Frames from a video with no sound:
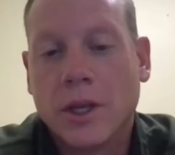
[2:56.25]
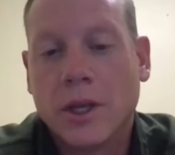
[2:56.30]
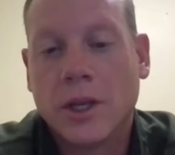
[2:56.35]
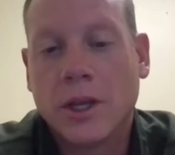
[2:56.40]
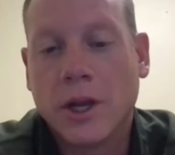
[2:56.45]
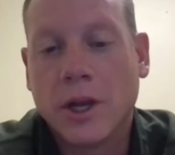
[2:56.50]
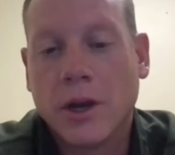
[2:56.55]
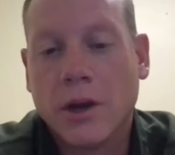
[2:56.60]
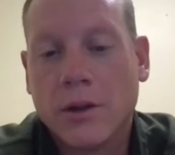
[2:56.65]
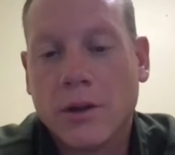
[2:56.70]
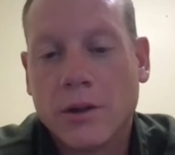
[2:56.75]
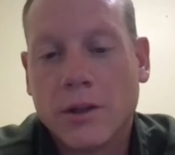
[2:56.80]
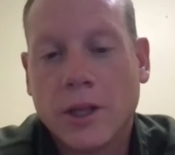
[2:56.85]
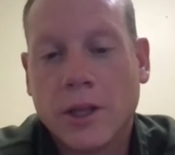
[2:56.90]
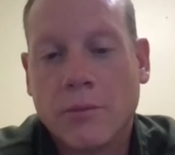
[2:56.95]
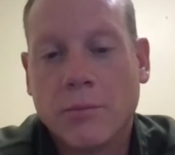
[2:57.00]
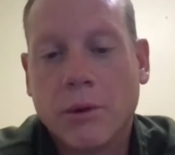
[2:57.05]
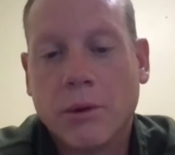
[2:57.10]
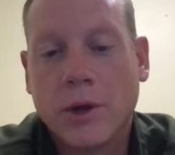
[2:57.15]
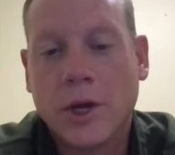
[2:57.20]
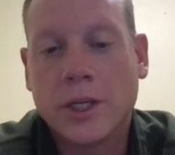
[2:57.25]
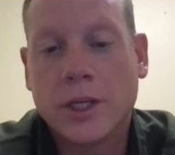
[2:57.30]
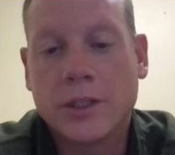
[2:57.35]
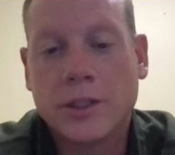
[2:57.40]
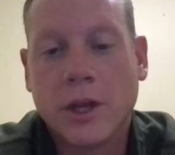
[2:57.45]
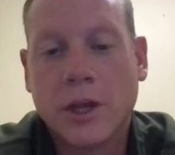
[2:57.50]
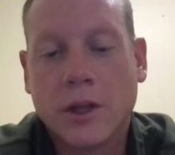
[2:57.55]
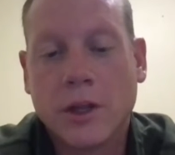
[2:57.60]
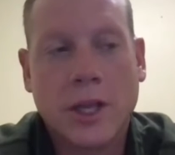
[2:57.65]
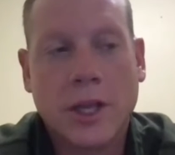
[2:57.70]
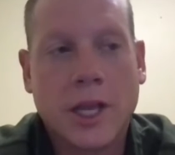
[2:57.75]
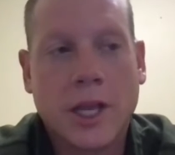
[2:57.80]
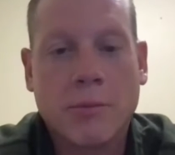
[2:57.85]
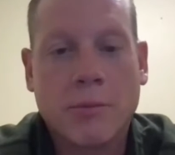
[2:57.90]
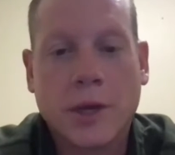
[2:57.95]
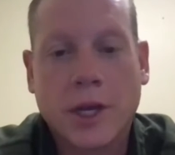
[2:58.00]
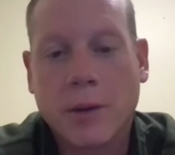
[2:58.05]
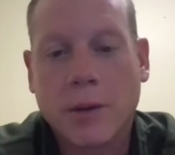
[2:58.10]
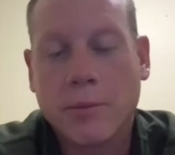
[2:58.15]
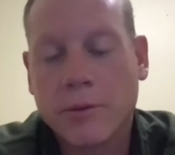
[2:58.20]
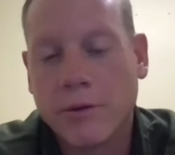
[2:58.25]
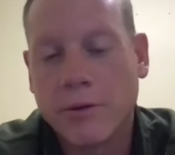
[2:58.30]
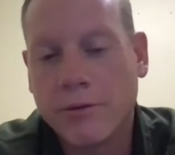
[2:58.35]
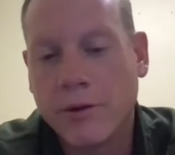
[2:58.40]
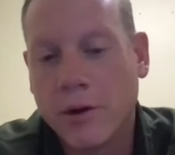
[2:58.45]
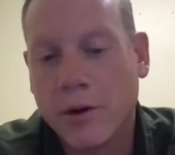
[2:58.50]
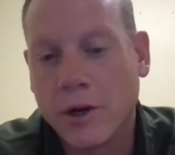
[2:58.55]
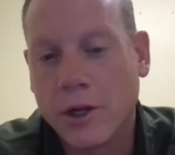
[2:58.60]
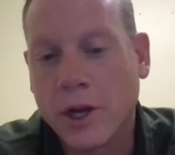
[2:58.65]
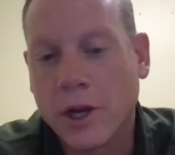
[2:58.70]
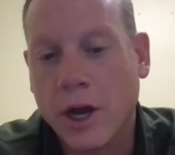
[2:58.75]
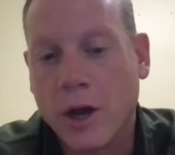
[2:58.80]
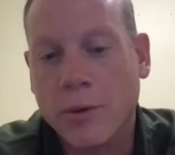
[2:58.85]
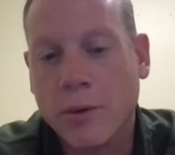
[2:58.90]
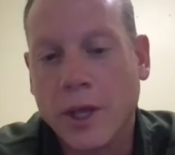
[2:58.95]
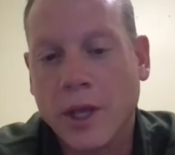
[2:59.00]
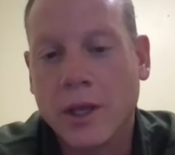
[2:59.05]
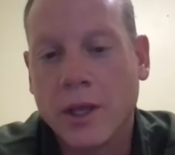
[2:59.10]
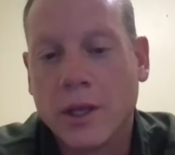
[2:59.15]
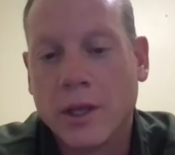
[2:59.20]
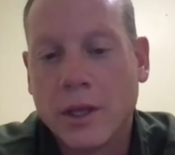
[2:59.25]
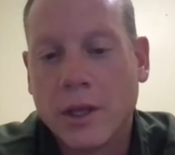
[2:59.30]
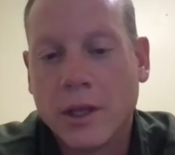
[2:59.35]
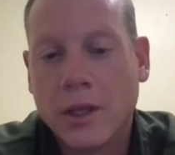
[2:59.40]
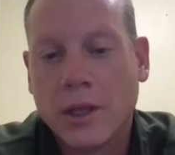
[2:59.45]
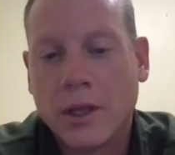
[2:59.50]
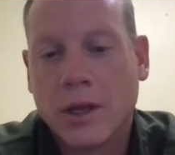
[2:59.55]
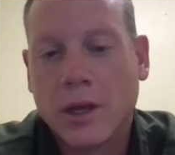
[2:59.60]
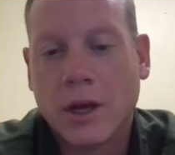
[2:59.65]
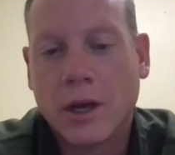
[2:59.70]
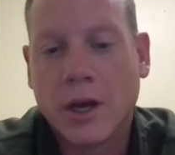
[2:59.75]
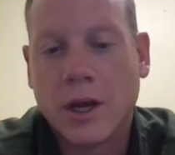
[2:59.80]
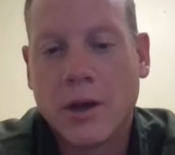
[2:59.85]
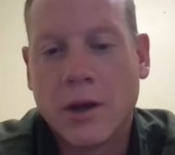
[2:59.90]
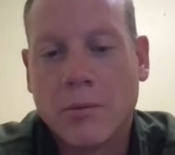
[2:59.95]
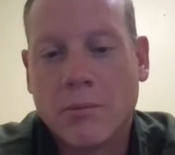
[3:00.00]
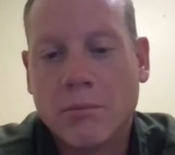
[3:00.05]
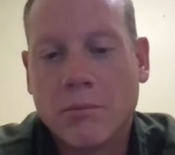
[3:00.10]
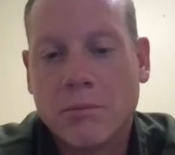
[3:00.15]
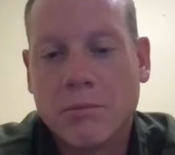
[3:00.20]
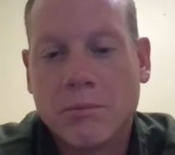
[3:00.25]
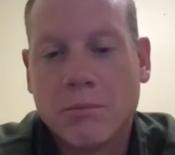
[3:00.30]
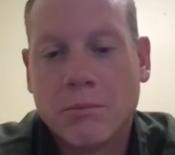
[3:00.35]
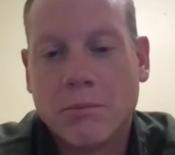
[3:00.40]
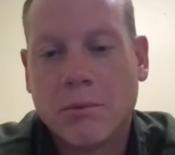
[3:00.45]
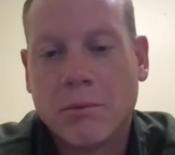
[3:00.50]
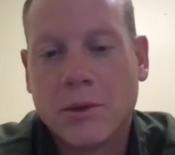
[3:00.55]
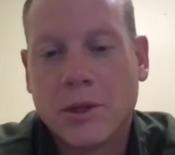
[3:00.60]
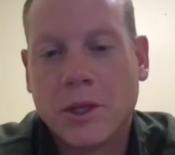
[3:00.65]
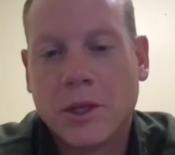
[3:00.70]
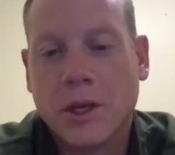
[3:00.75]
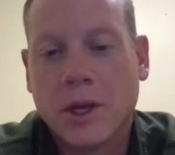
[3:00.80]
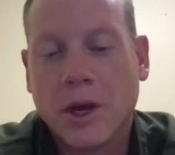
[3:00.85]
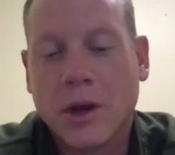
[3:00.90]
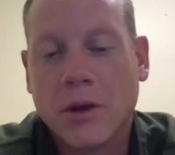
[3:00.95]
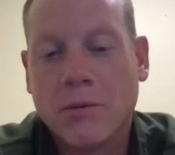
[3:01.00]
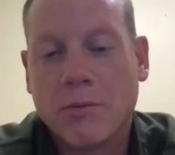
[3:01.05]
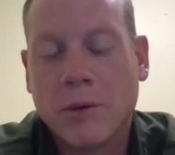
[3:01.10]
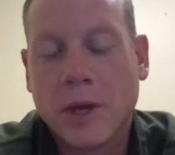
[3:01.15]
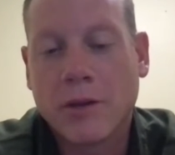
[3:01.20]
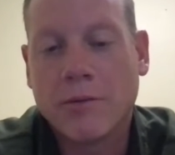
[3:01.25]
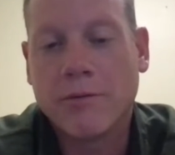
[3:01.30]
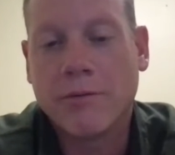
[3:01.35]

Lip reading: You know, The employees know that they can pick up the phone and call me, you know, make them